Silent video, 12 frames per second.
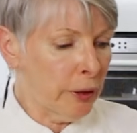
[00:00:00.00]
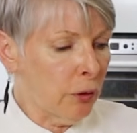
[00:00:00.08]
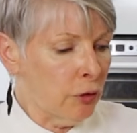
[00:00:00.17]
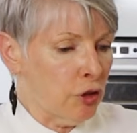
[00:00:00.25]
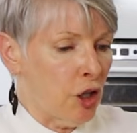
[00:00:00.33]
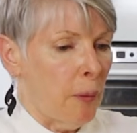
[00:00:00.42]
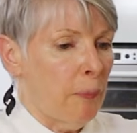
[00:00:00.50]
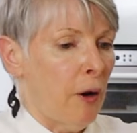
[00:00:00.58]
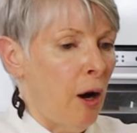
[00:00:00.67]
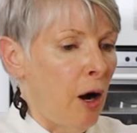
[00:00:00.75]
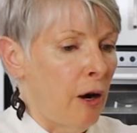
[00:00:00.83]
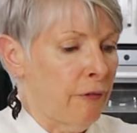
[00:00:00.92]
it on top
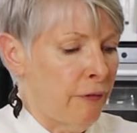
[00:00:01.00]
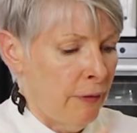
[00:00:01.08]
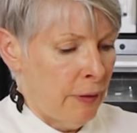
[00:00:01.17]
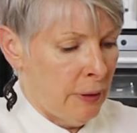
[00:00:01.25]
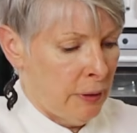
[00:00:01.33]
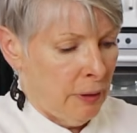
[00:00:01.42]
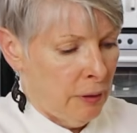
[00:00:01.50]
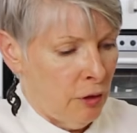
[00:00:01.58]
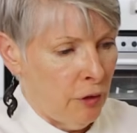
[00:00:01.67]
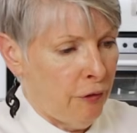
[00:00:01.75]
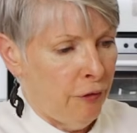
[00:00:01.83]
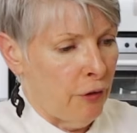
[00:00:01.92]
of
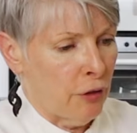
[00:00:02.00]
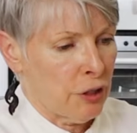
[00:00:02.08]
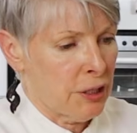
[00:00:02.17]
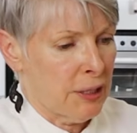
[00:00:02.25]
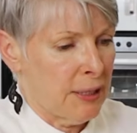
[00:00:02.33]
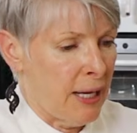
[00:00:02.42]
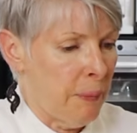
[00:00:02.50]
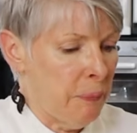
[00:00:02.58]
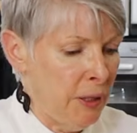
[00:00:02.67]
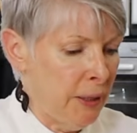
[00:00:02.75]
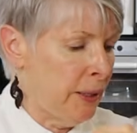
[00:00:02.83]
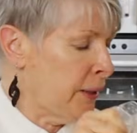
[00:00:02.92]
the first step
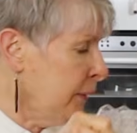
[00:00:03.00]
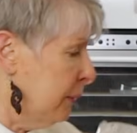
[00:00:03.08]
here.